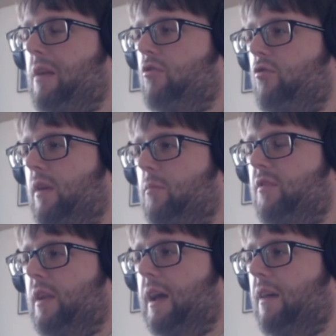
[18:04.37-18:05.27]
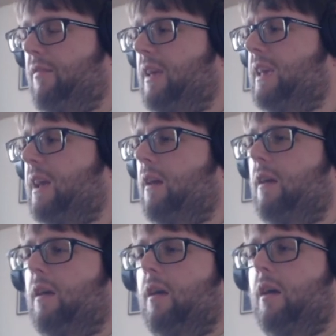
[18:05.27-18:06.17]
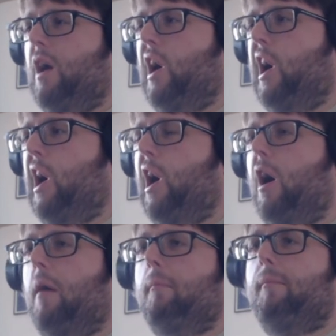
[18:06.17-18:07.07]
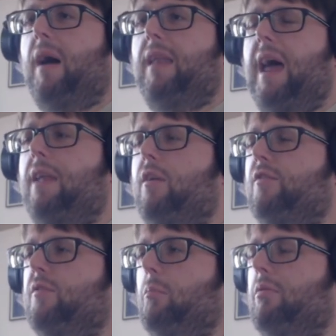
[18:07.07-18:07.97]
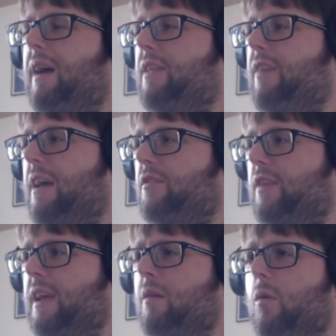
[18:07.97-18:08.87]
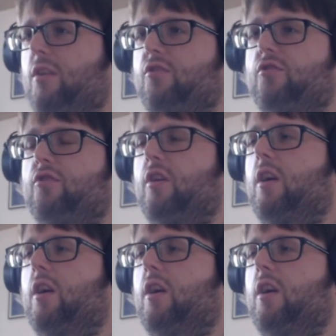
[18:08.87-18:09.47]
streams tonight, I think. And then there's some play testing, which